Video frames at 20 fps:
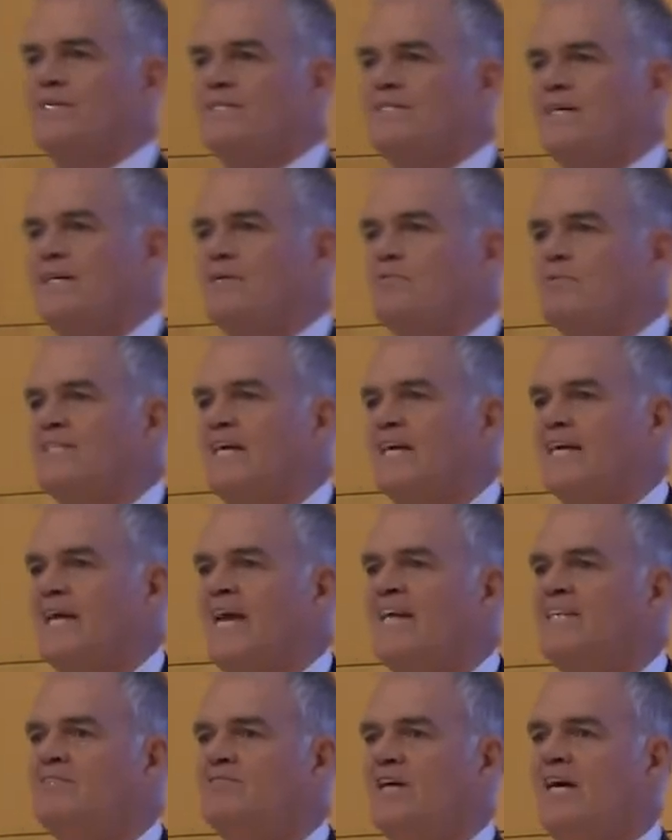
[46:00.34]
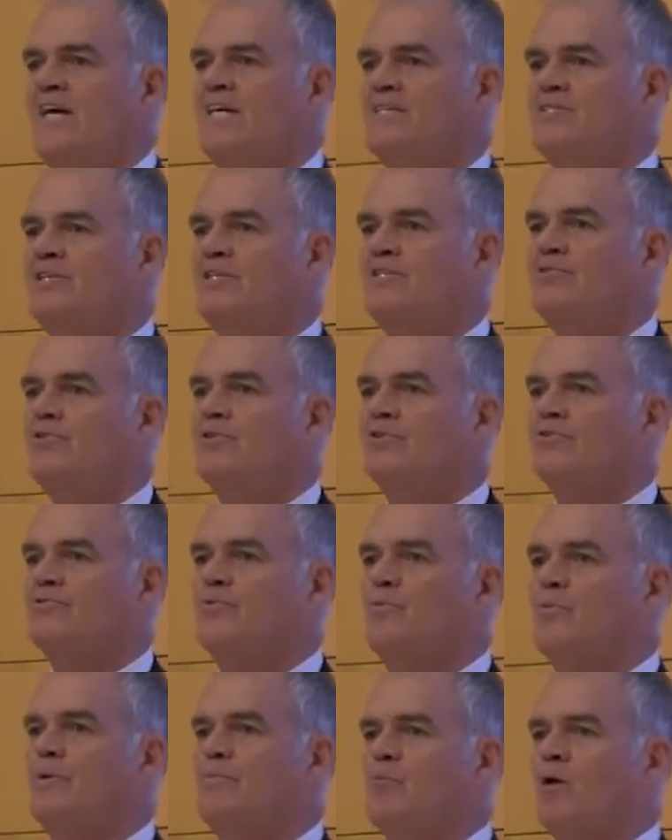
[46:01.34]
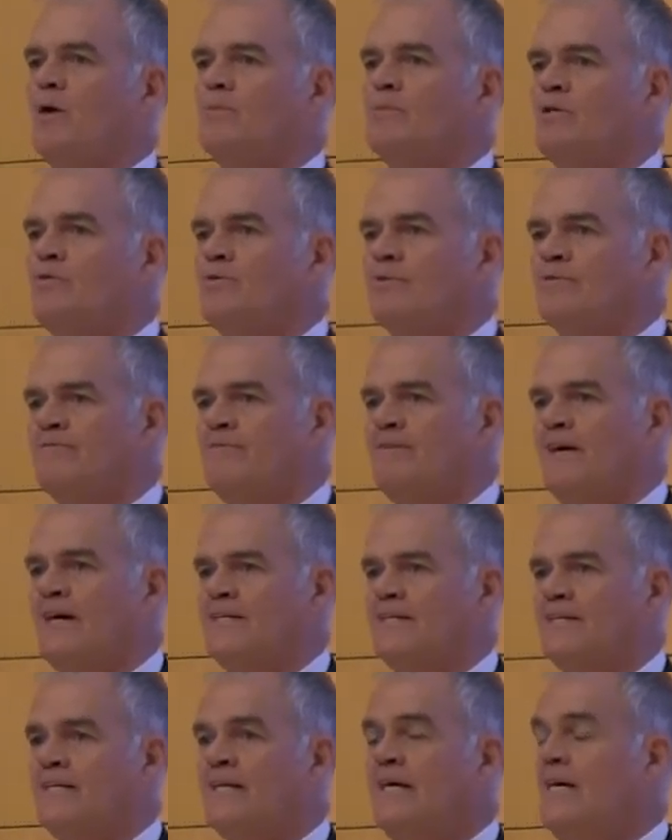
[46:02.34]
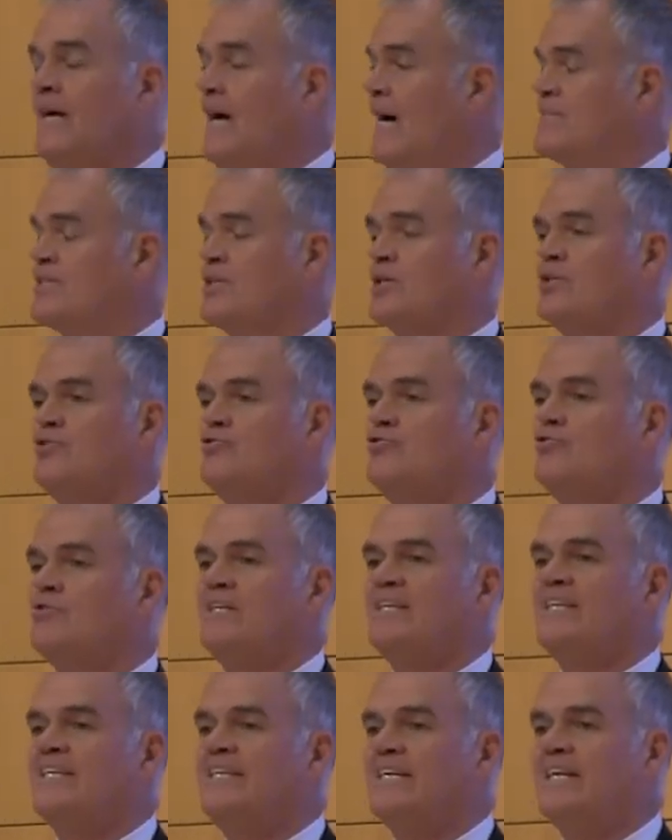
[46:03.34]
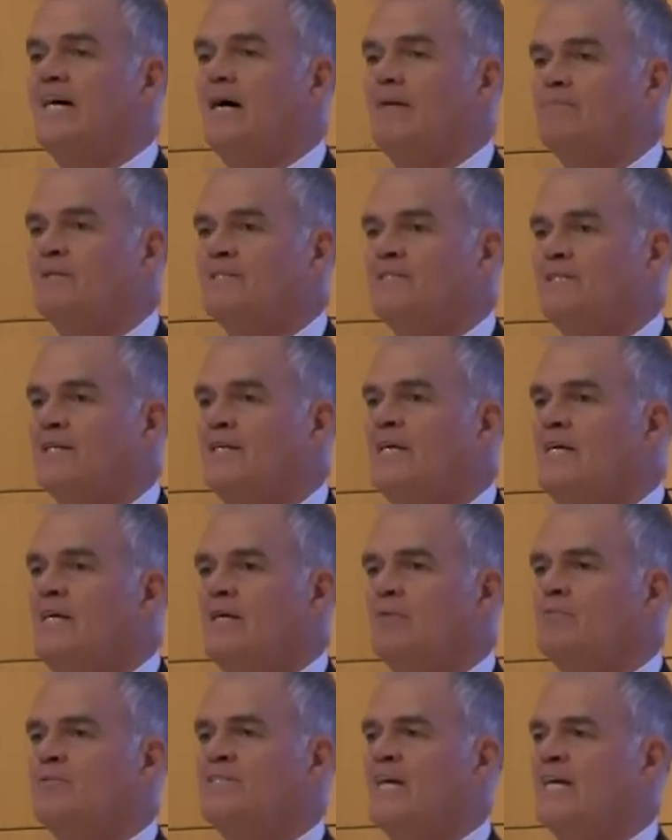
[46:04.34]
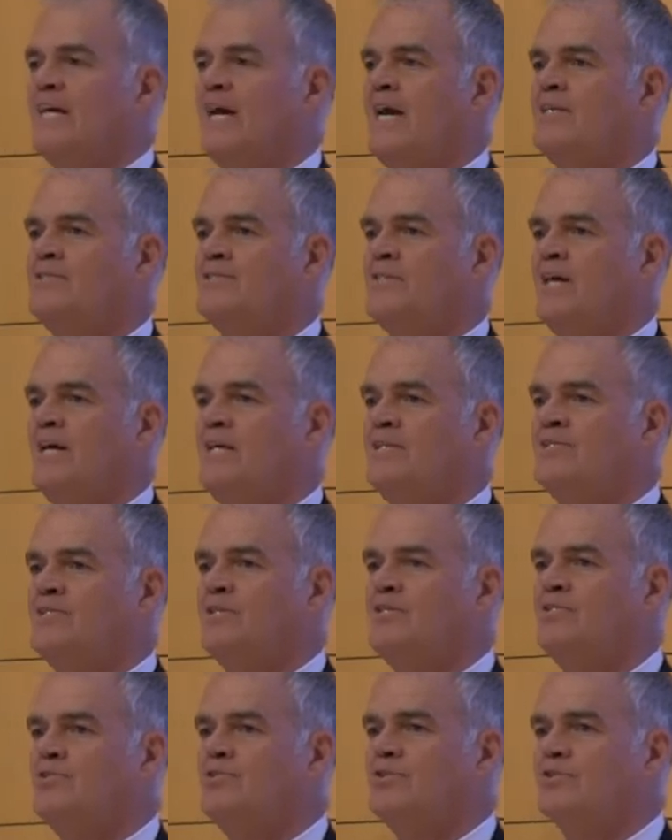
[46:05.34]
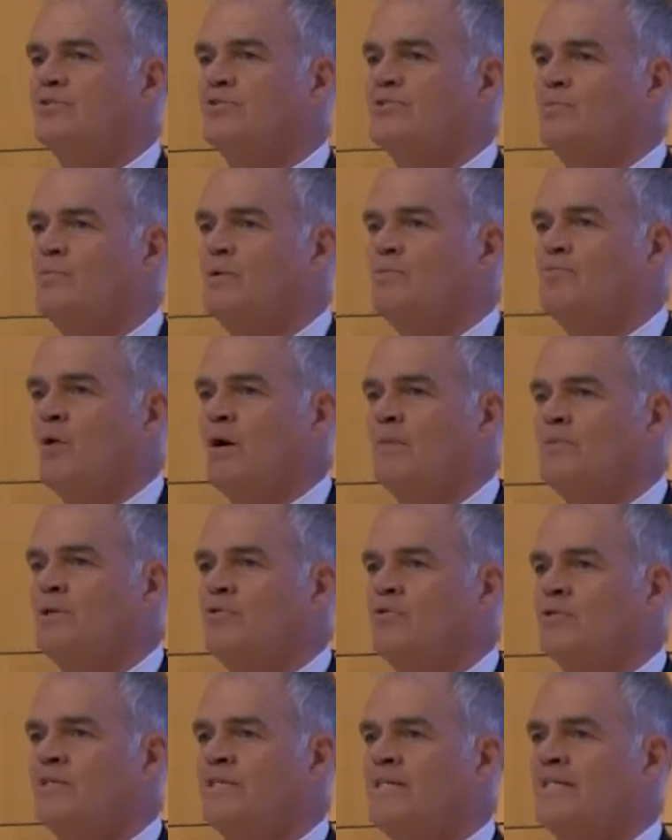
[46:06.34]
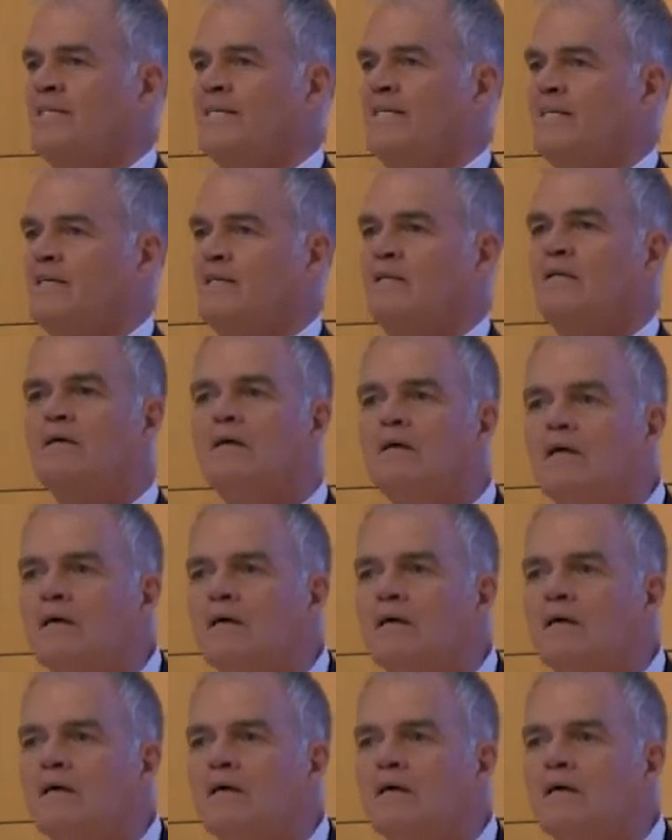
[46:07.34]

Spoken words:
They said it would take 8 to 18 years and we probably couldn't find it. I said, can you clean it up? They said it would take 8 to 18 years and we probably couldn't clean it.